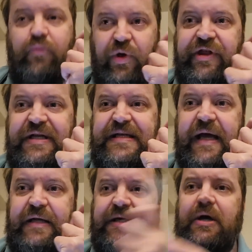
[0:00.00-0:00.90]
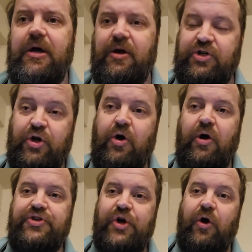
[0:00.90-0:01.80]
with intent to
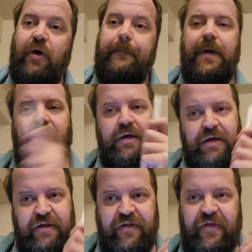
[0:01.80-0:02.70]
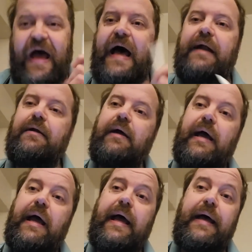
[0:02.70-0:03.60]
cause harm. That.
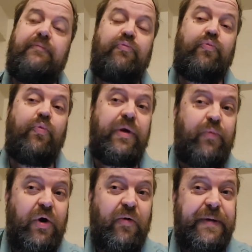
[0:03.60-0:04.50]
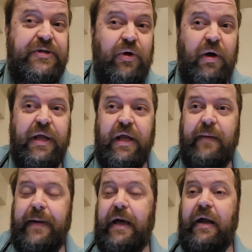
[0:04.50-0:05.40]
And we will be talking
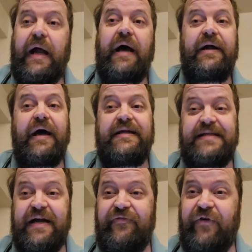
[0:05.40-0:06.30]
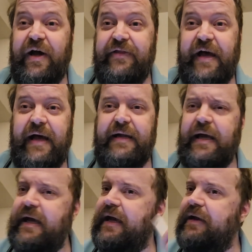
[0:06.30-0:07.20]
about how to identify that,
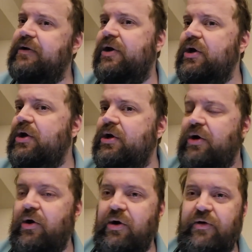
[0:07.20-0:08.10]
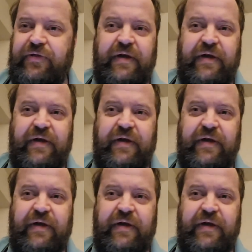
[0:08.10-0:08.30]
and on our